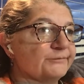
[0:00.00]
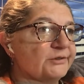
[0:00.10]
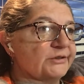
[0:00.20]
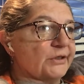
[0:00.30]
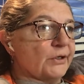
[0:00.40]

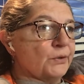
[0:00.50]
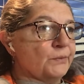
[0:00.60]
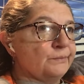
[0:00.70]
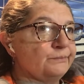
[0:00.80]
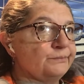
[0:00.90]

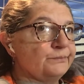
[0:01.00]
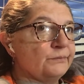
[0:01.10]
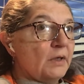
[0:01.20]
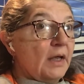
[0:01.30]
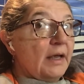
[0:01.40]
So,
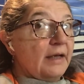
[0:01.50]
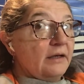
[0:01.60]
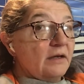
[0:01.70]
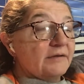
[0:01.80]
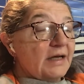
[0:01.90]
and
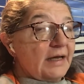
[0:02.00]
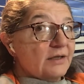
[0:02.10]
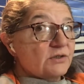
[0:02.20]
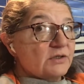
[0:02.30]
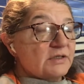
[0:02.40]
now I've got
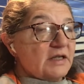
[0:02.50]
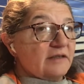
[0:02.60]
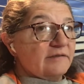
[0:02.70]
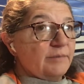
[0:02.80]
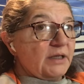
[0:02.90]
extra
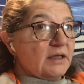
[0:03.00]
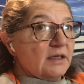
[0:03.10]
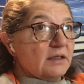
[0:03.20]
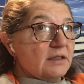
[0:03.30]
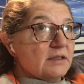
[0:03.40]
stuff
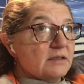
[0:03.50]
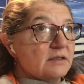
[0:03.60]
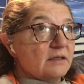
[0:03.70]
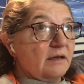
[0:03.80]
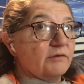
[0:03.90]

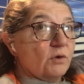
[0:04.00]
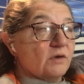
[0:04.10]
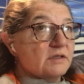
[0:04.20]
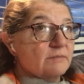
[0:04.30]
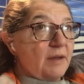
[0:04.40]
because, of
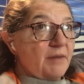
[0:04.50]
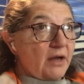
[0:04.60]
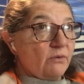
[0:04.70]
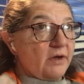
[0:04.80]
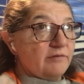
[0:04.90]
course, my
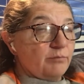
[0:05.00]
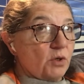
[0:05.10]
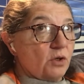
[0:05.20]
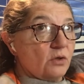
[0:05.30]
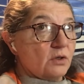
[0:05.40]
microwave
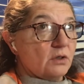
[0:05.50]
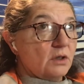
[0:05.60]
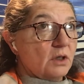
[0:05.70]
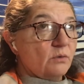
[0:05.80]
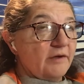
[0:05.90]
broke.
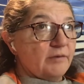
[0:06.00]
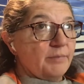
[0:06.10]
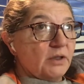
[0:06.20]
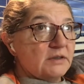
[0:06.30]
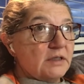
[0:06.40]
We have a
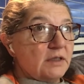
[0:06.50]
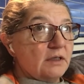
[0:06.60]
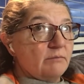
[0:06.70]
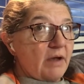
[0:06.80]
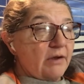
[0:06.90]

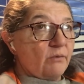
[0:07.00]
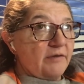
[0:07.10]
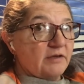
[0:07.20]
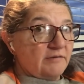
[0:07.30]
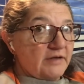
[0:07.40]
built-in
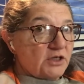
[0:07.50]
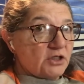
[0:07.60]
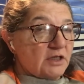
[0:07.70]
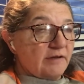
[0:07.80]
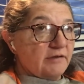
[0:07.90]
microwave
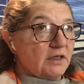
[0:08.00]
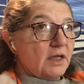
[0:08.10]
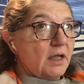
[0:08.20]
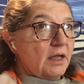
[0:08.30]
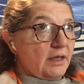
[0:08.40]
convection oven,
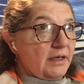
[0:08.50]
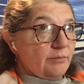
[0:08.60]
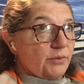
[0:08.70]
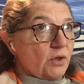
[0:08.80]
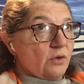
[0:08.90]
and
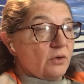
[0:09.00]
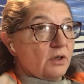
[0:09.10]
it broke.